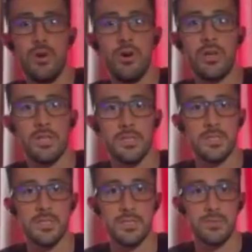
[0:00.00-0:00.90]

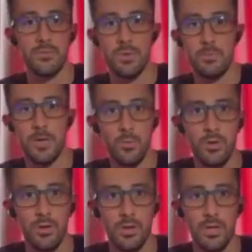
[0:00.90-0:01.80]
audiences with my
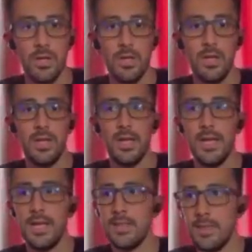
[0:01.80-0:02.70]
work,
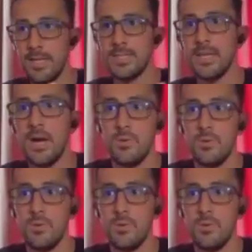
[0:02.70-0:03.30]
and that's how.